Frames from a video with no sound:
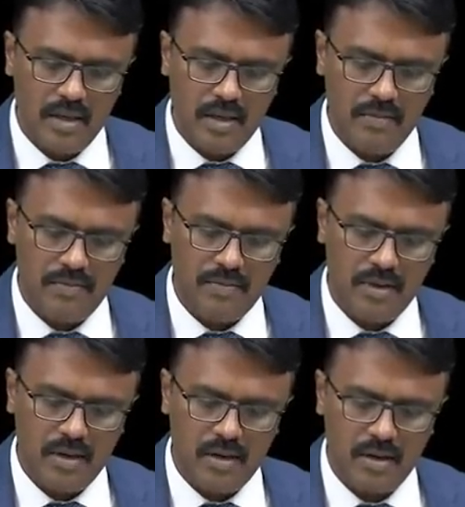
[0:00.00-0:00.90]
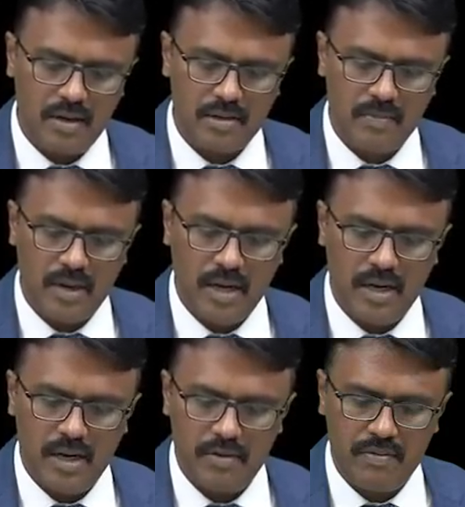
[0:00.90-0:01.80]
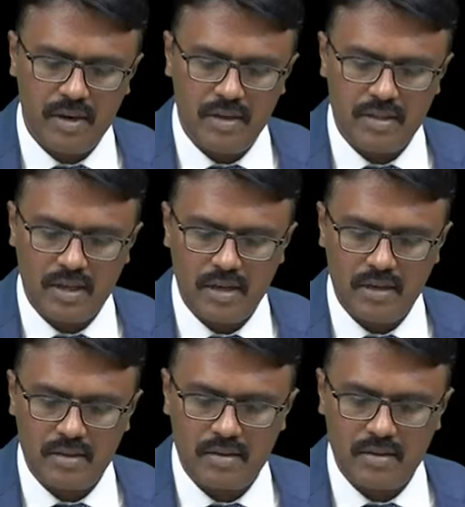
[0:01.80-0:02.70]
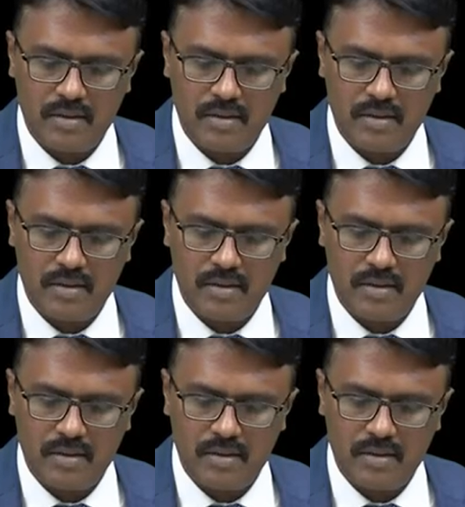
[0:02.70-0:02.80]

If the drugs bind at different site,